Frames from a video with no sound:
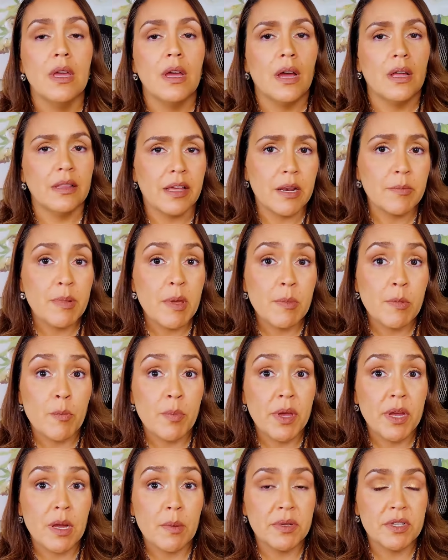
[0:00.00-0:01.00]
A lot of people
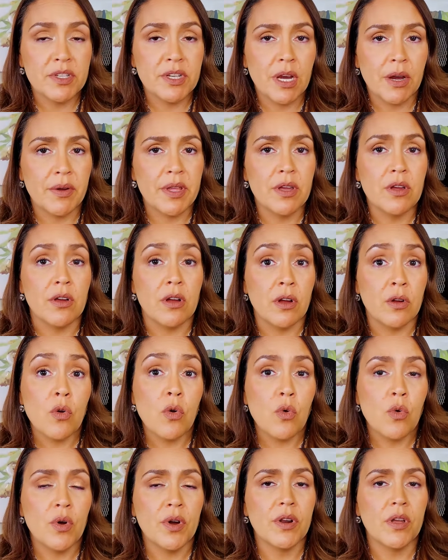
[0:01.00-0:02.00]
pick up a cherry
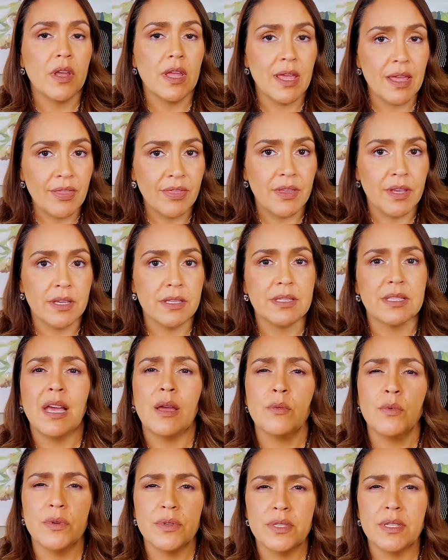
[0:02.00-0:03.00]
accord in this. I
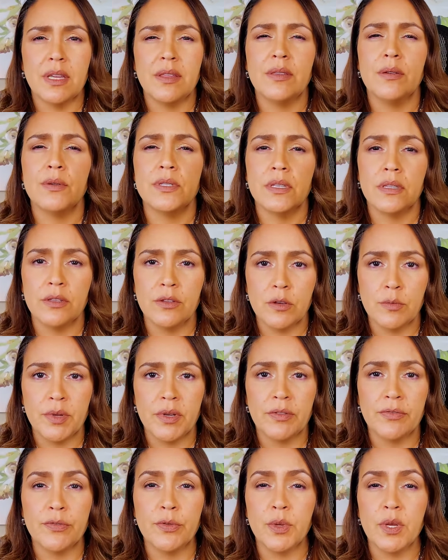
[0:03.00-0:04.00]
will say there is a little bit
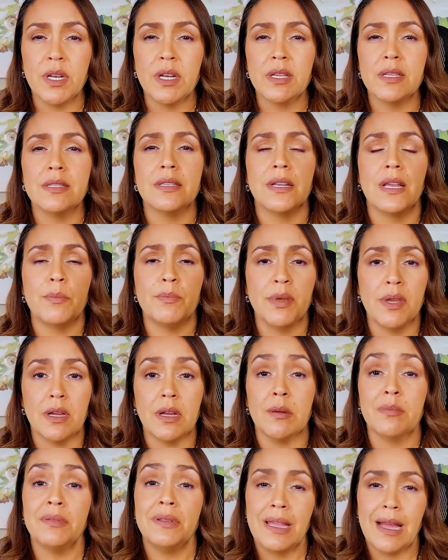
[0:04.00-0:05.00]
of fruitiness that I pick
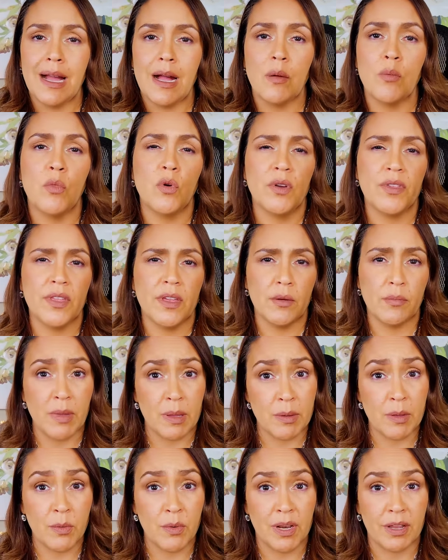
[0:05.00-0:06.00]
up now more than
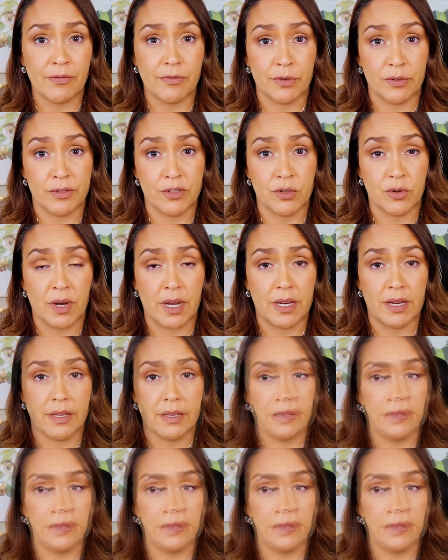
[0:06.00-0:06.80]
maybe when I first tried it.